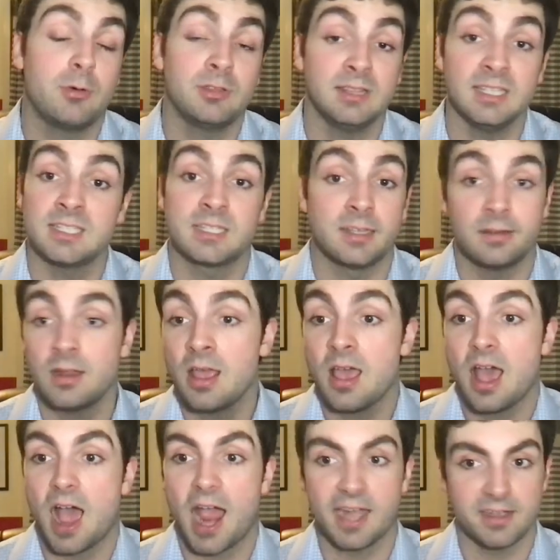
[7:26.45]
And listen,
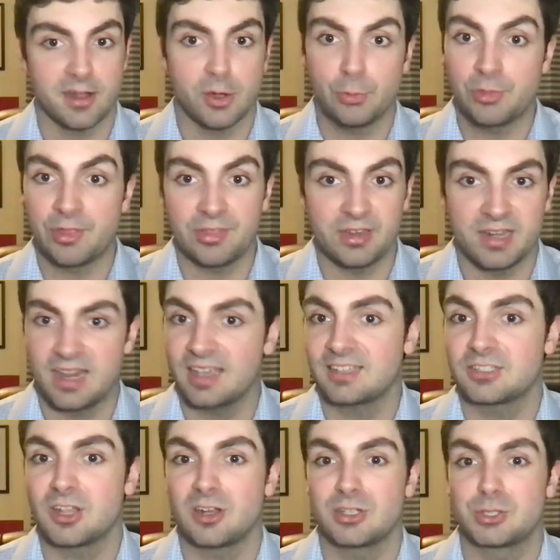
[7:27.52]
I know that the
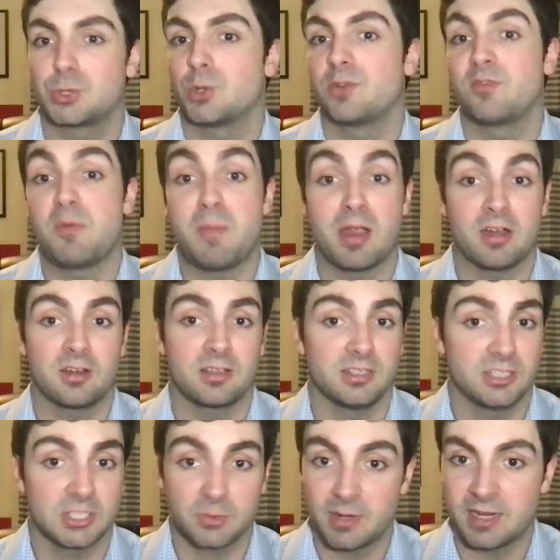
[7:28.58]
Knicks are sort of America's
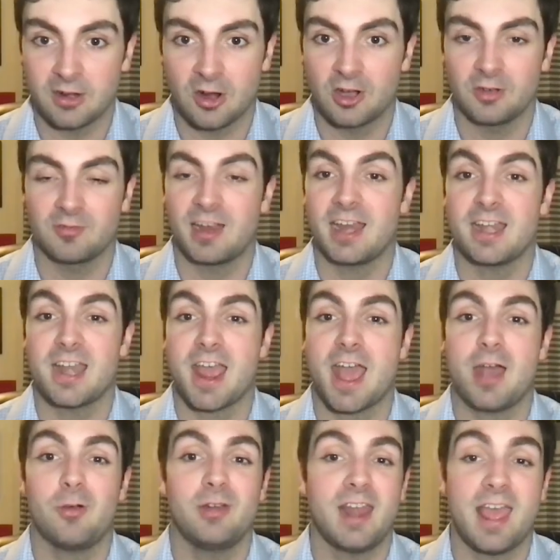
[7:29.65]
sweetheart right
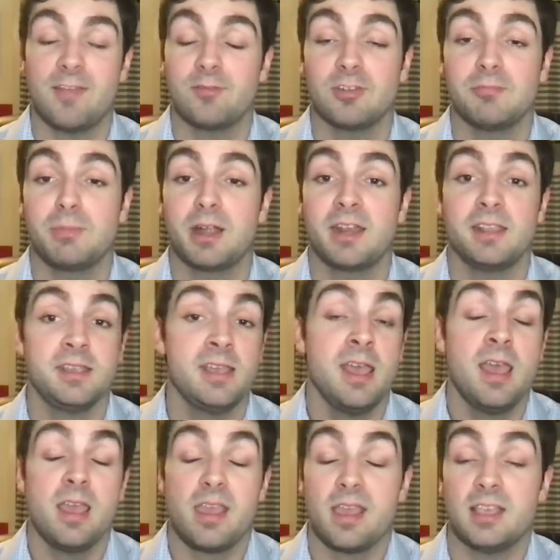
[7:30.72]
now, and everybody
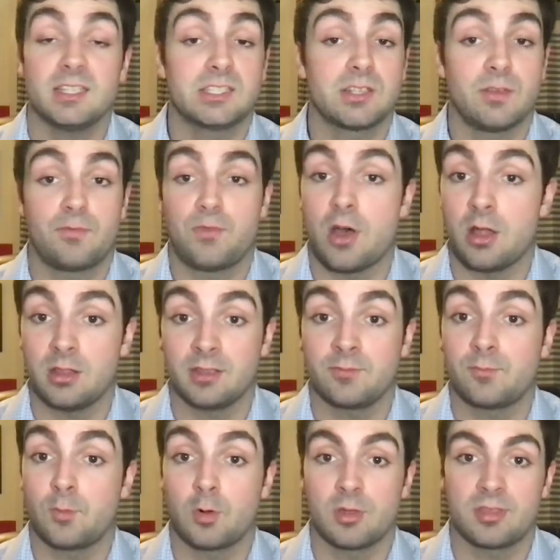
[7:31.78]
is falling
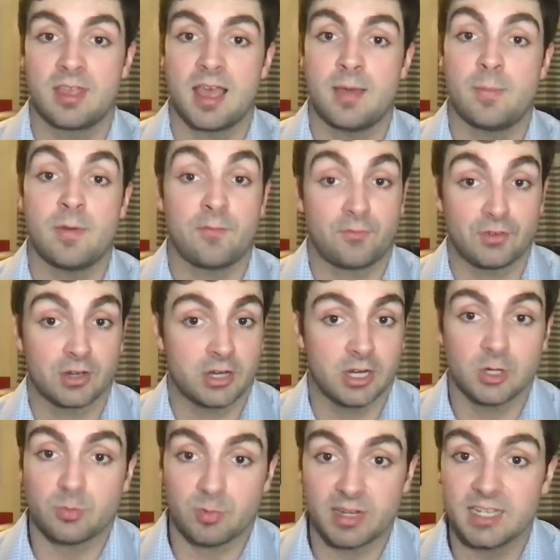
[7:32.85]
for them for
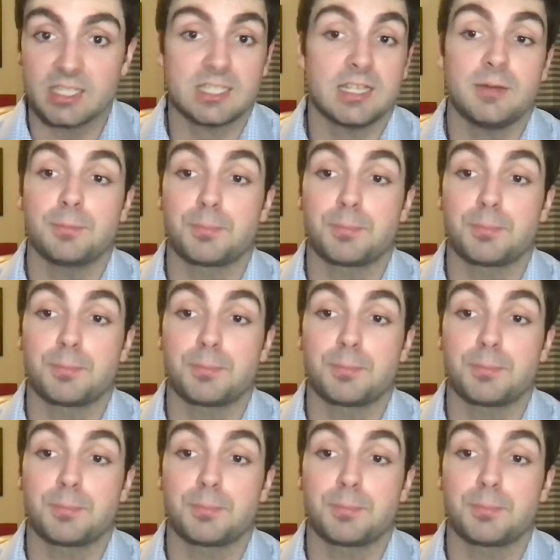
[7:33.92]
good reason.